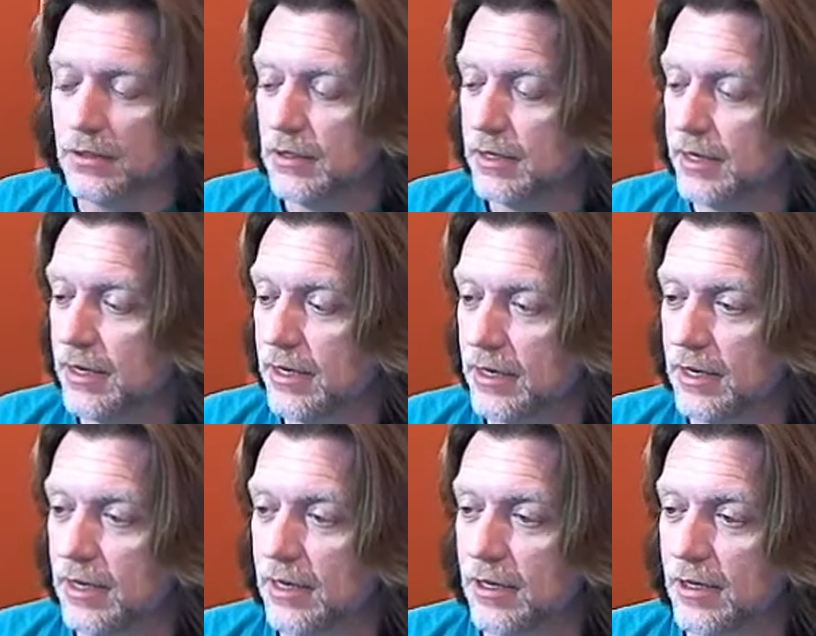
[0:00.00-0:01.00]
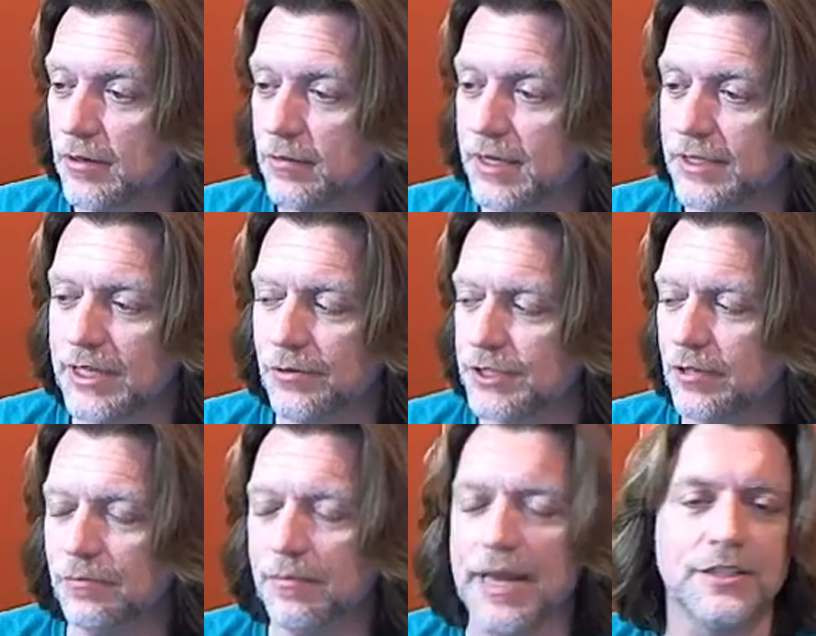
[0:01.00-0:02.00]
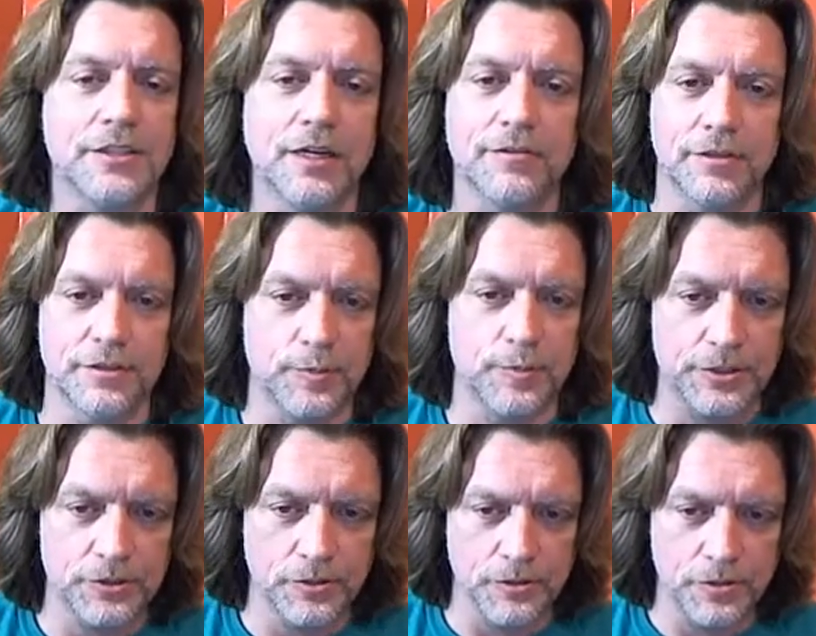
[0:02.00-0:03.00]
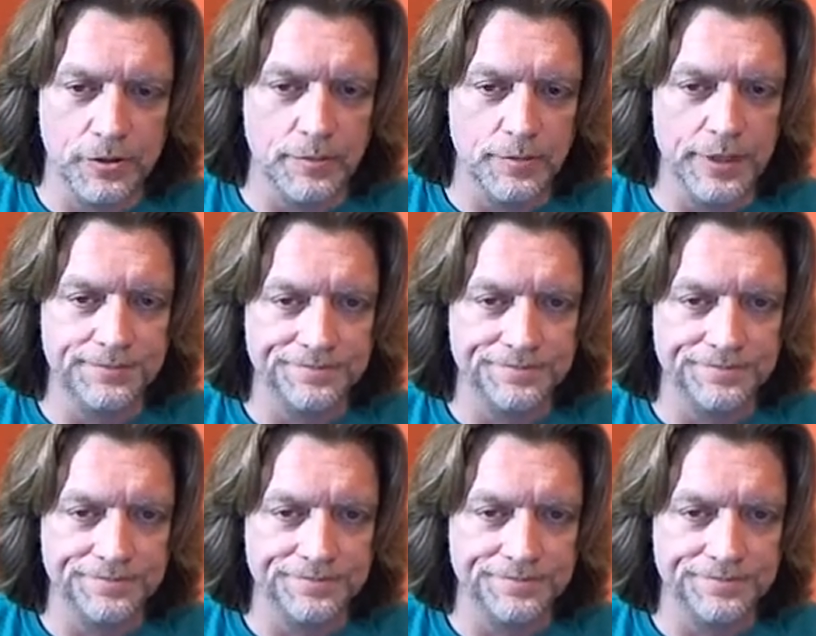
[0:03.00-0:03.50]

Um, like I say, we'll still make stuff on special order, but